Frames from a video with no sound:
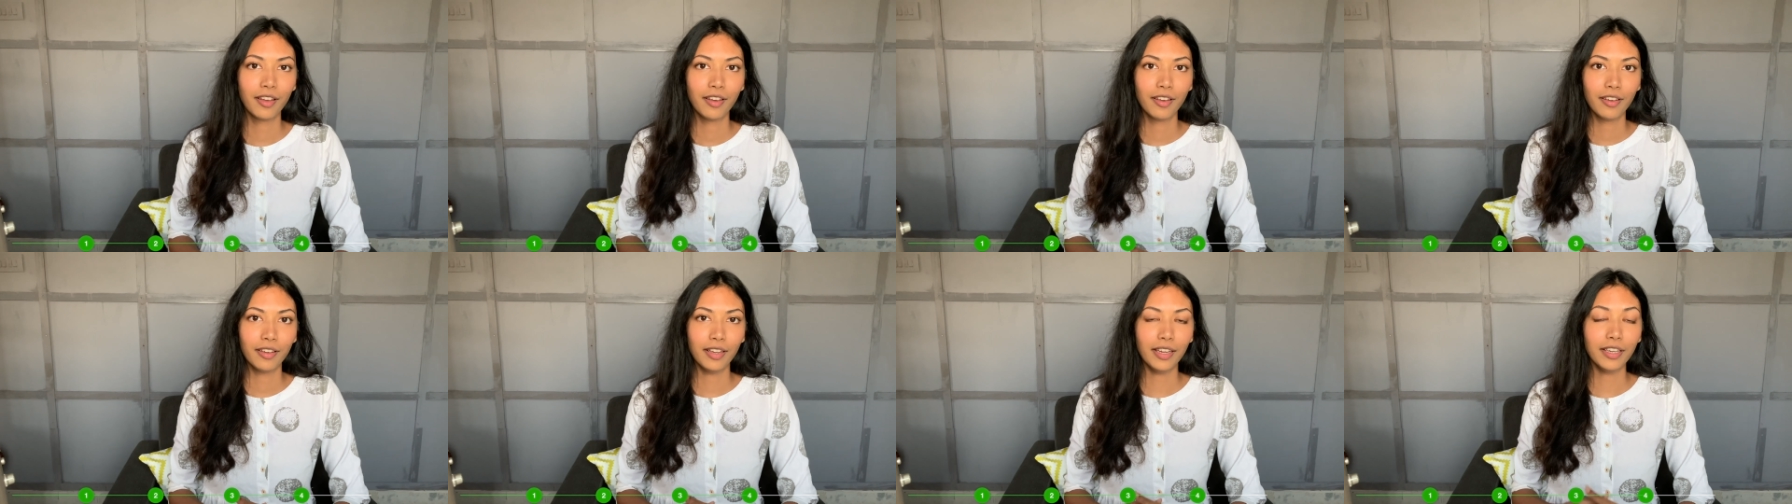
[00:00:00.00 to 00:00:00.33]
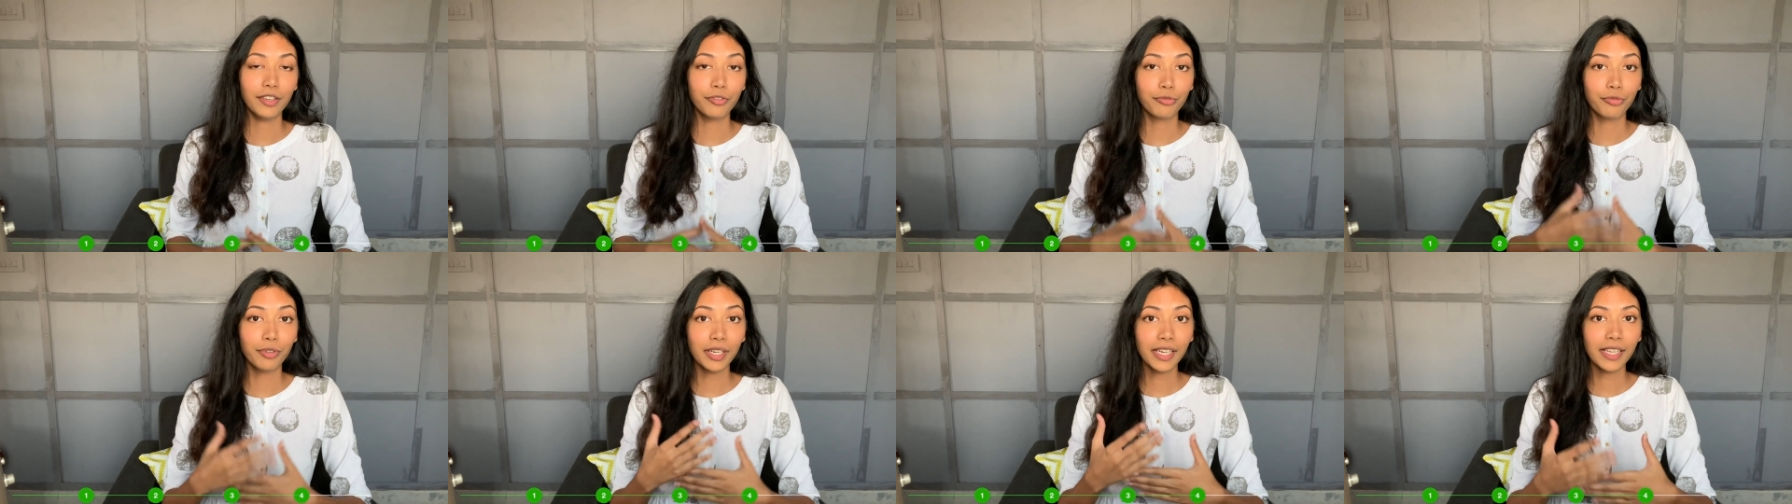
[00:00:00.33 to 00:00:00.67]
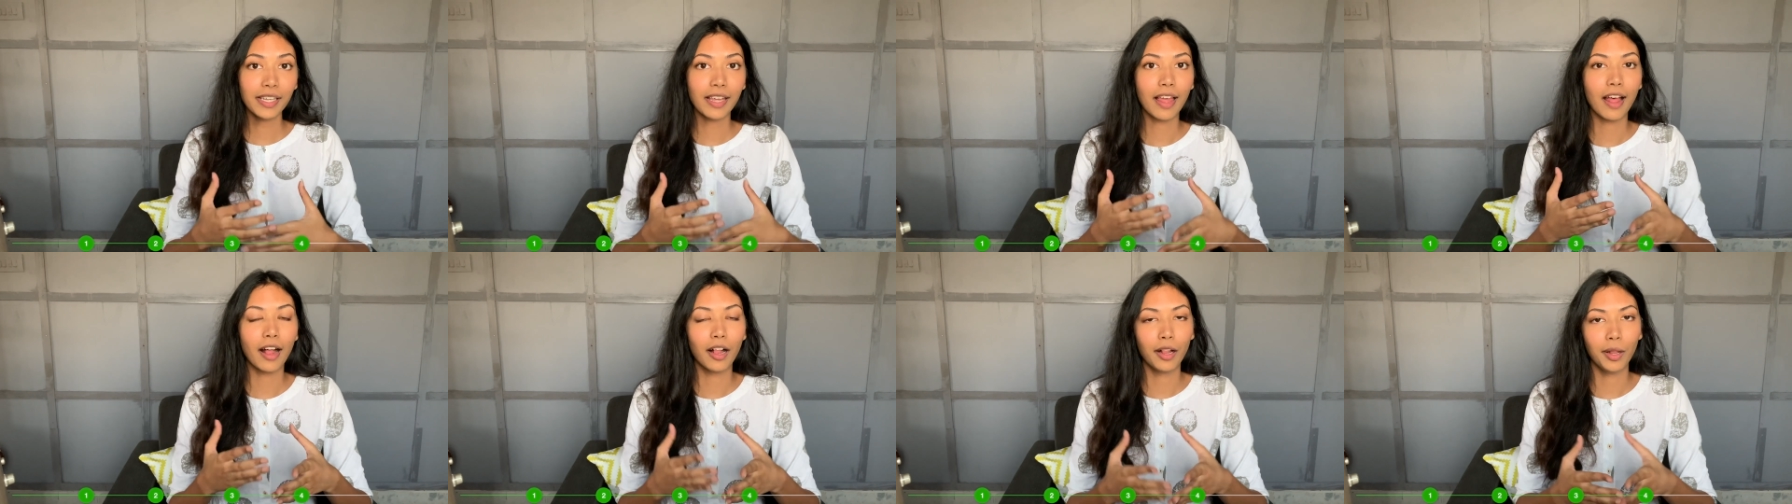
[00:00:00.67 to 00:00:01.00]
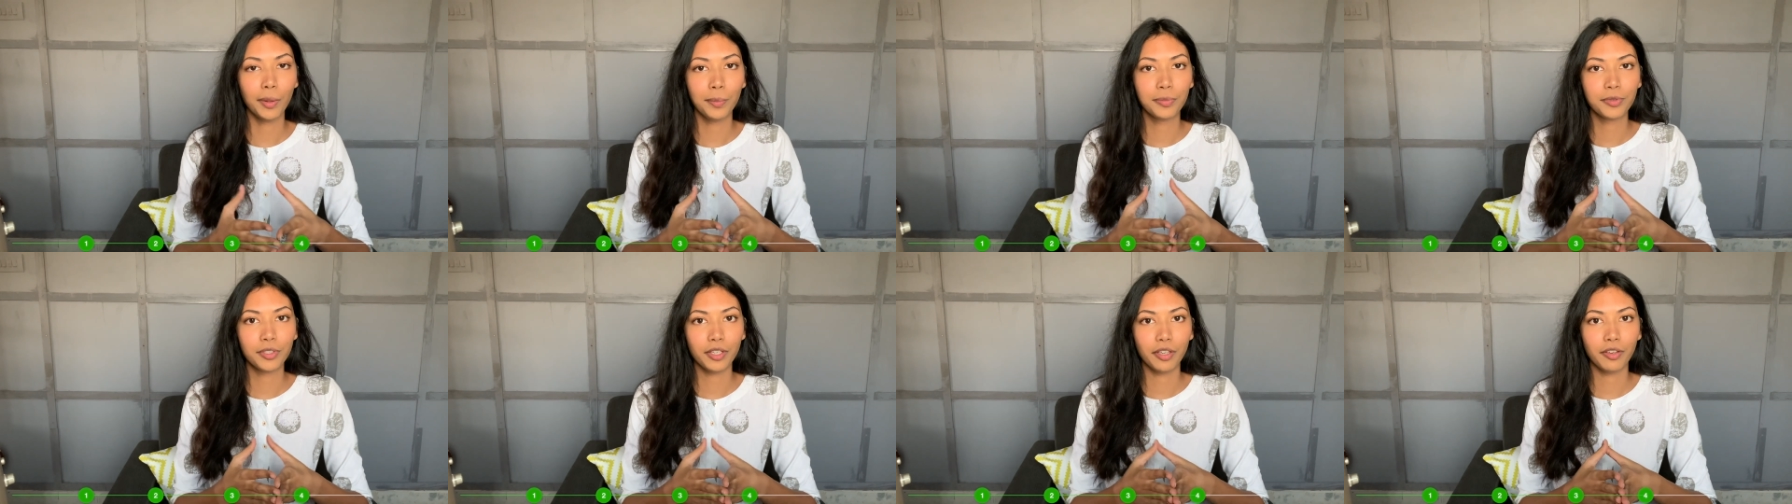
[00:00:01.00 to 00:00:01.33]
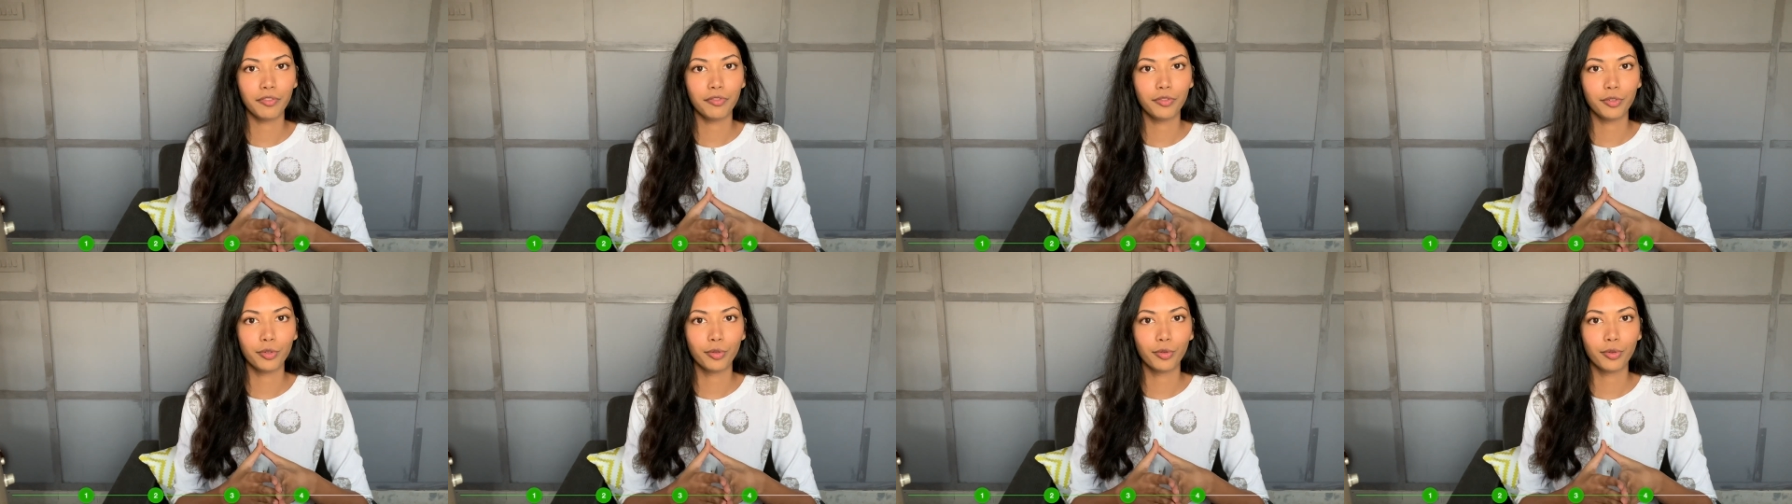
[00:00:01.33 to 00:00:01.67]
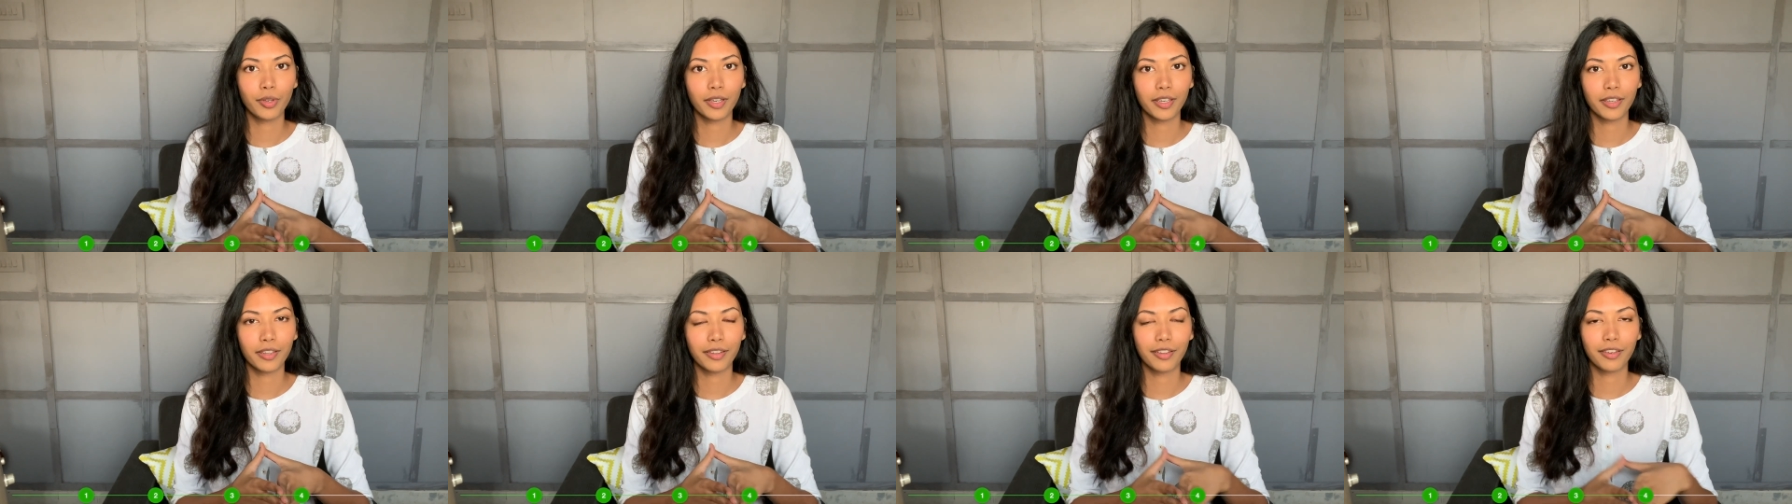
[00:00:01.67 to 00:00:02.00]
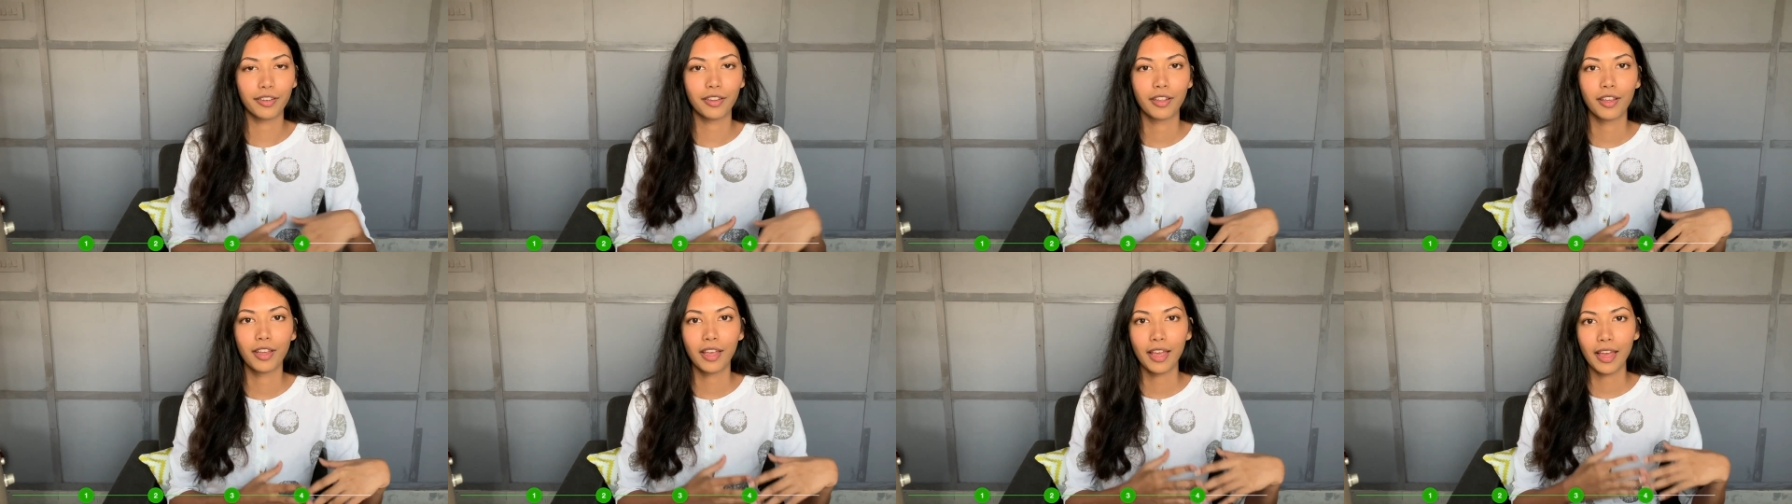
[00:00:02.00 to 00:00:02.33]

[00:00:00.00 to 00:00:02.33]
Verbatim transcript: it really helps if you can